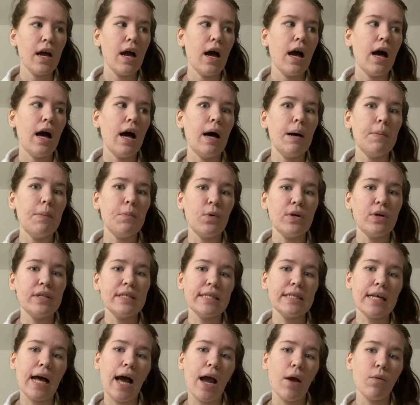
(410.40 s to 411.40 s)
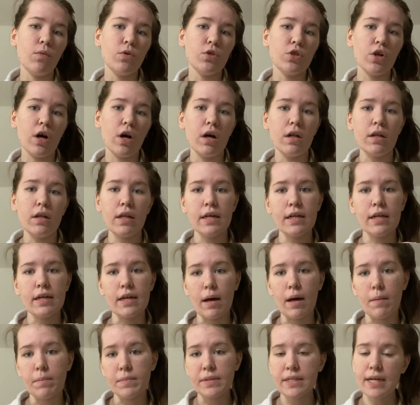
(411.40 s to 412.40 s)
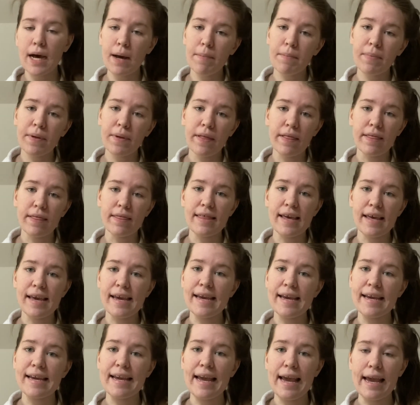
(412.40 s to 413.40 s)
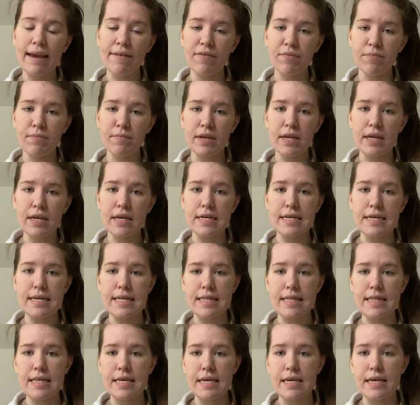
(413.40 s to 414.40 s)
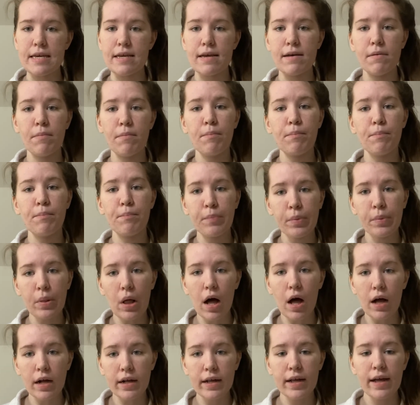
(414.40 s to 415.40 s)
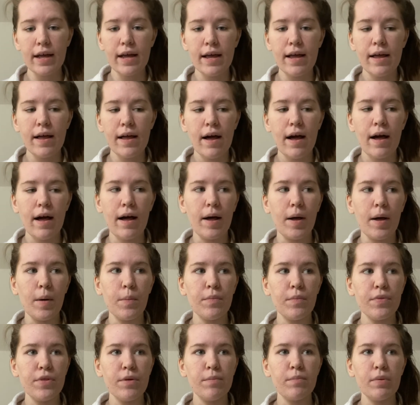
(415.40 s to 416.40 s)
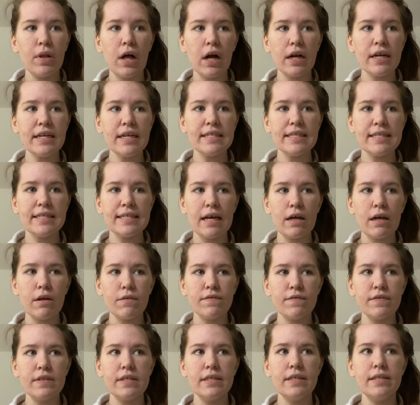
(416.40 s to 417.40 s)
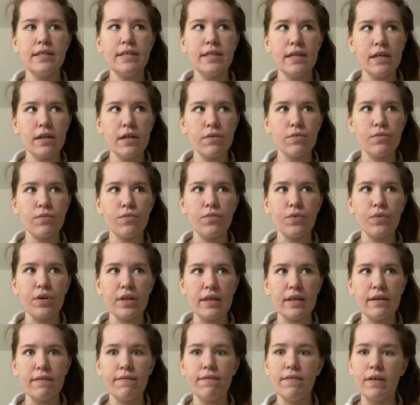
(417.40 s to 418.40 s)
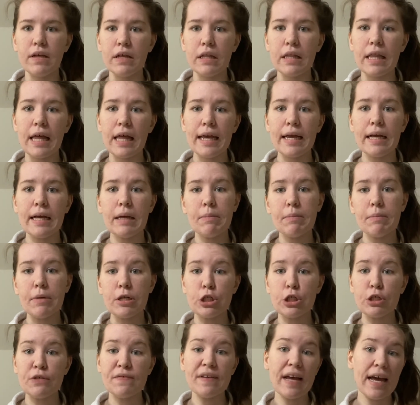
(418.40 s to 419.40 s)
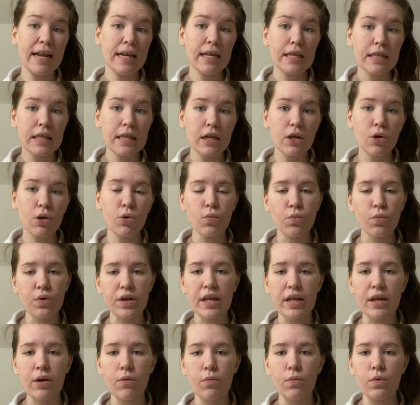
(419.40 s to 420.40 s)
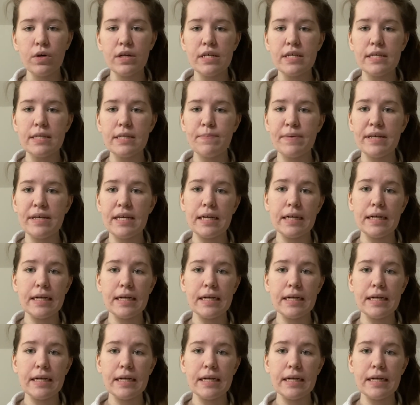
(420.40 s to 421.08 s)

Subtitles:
Once I was all numbed up, they gave me the block. The block itself didn't really feel like much of anything when it was being